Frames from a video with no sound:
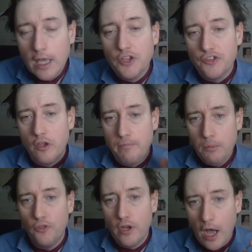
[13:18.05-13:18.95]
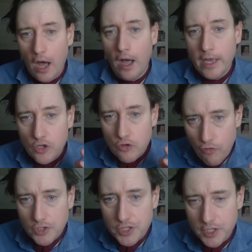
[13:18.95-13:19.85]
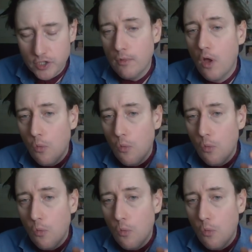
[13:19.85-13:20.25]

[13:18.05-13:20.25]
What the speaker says: So people that are high in neuroticism